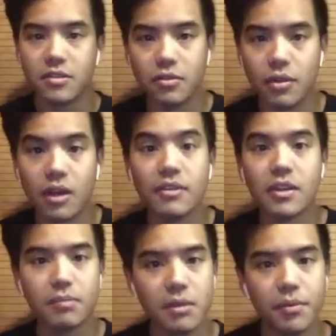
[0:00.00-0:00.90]
to
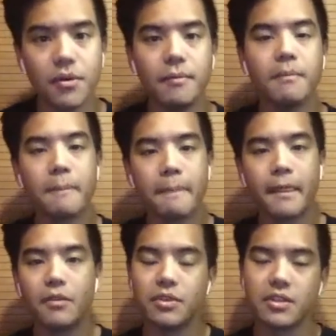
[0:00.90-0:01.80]
everyday people,
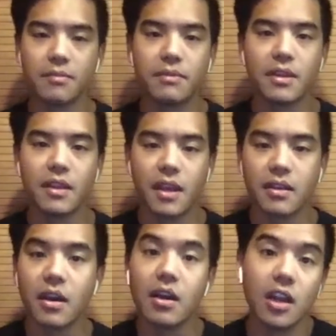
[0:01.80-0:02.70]
which is something that
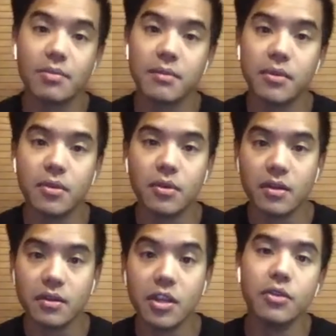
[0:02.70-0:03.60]
not a lot of people
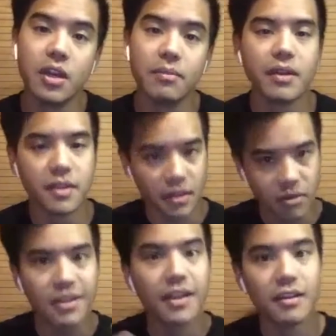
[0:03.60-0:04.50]
know yet, but I think
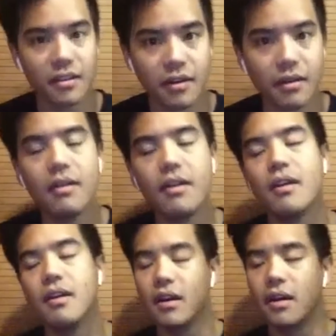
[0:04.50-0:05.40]
they're getting there
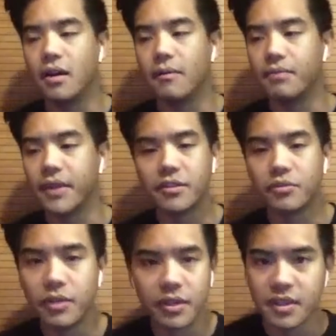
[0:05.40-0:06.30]
um, and through
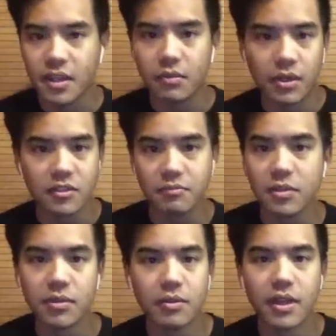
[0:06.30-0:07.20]
awesome. these networks of
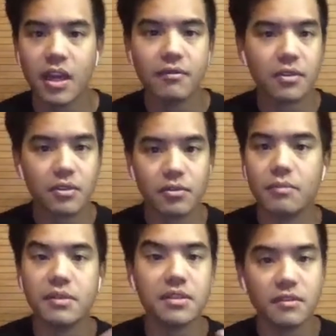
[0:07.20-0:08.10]
people that we have and through our
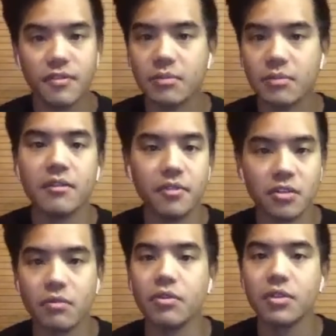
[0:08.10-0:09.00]
business development
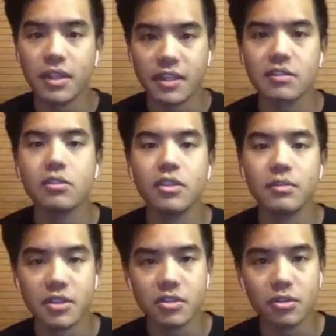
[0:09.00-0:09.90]
efforts we're really like slowly
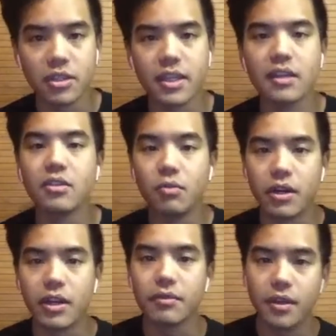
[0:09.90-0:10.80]
but surely getting the word
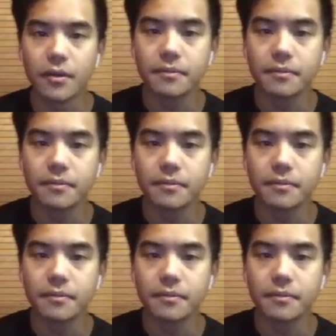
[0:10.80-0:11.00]
out there